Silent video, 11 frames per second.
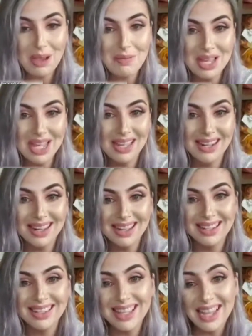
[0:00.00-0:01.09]
come in
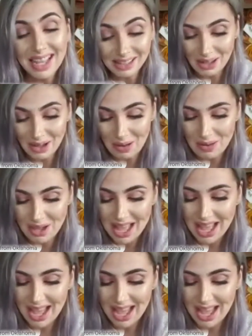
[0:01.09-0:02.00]
and say hello